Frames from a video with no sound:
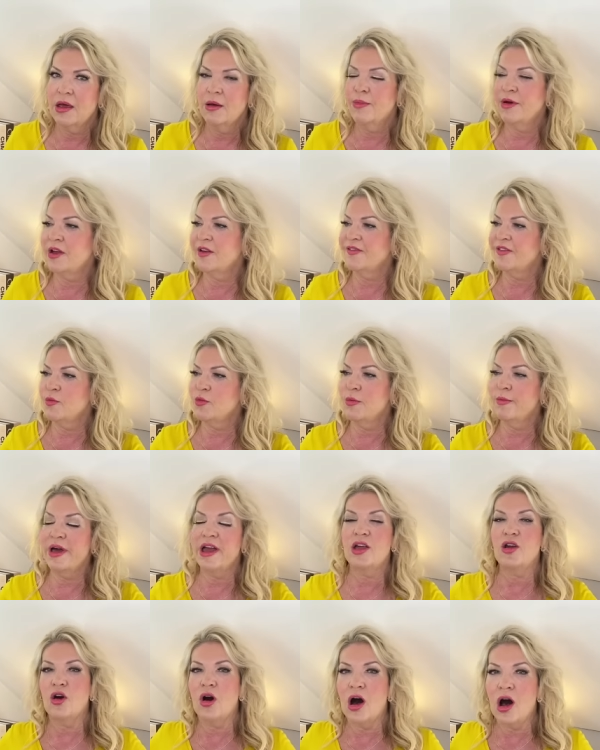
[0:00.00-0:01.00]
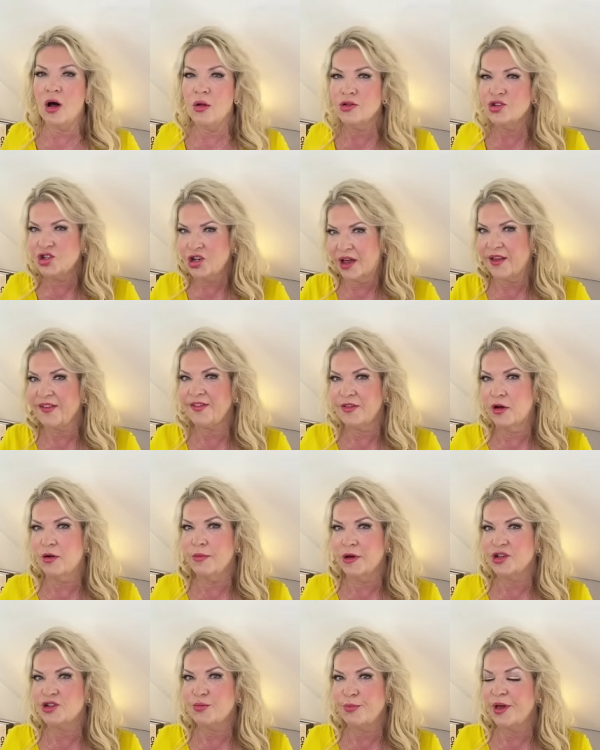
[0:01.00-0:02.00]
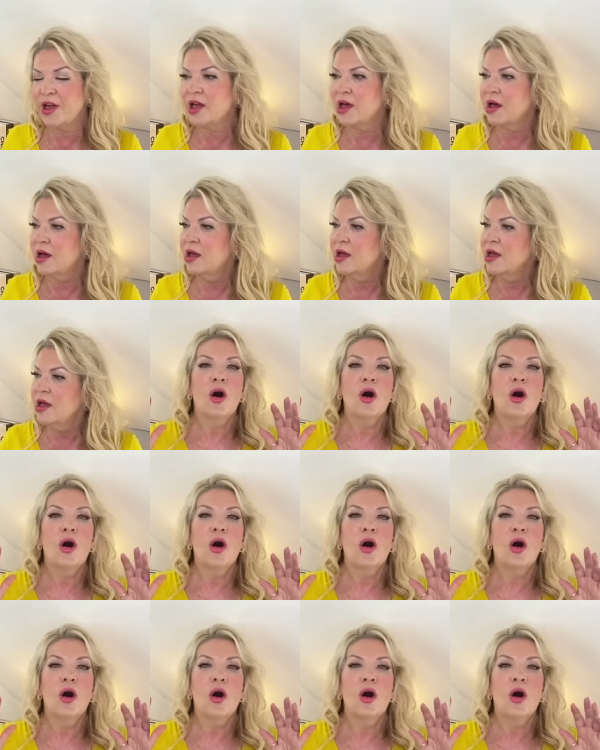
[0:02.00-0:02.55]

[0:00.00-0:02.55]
because it will make your whole chest look much bigger.